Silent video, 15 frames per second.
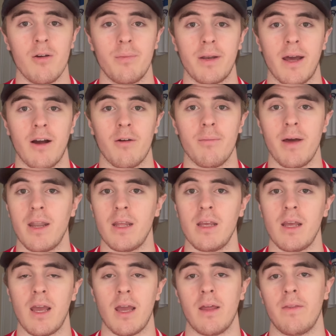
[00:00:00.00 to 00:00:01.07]
but how
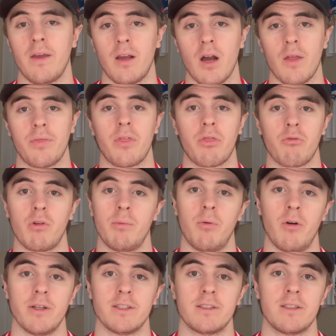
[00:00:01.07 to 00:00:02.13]
many, and they got the 3
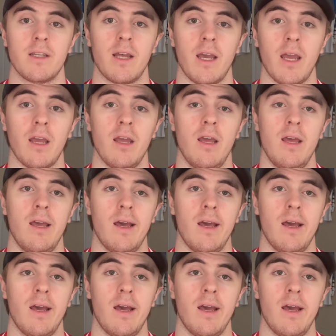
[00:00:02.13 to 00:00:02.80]
points today.